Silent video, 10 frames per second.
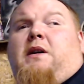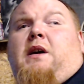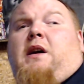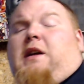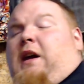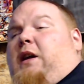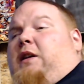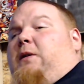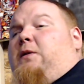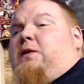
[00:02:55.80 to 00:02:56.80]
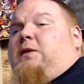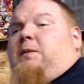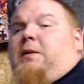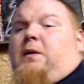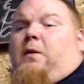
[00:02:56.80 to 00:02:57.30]
You had
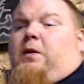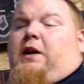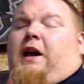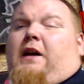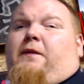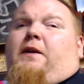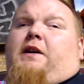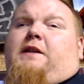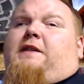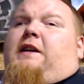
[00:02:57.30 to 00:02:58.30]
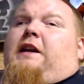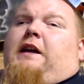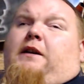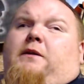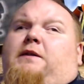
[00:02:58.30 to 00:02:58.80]
YouTube, or you had a fucking CD, and
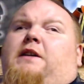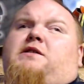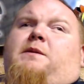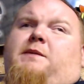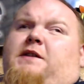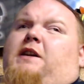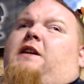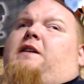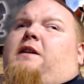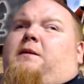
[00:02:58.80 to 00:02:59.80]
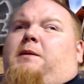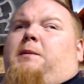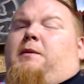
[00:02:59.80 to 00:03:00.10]
you dished some CDs out to people.